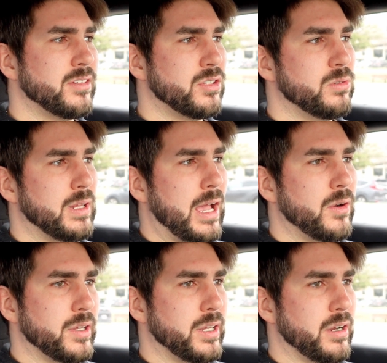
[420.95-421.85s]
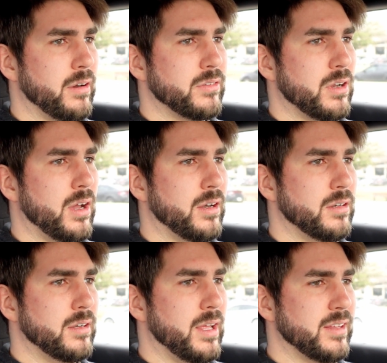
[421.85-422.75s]
too loud in here. I
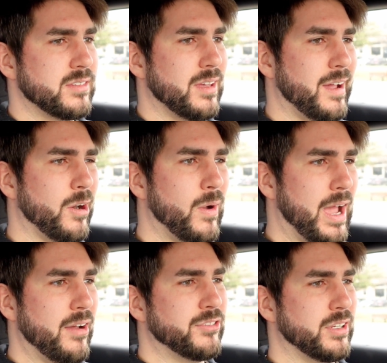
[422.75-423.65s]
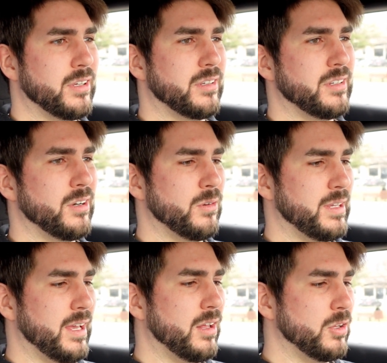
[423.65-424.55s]
don't have to
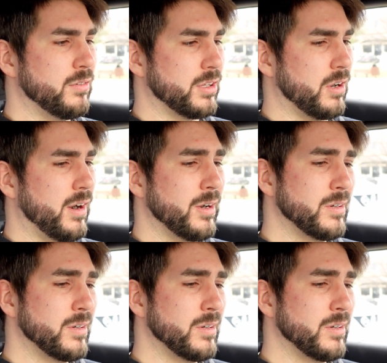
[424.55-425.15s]
yell over the car.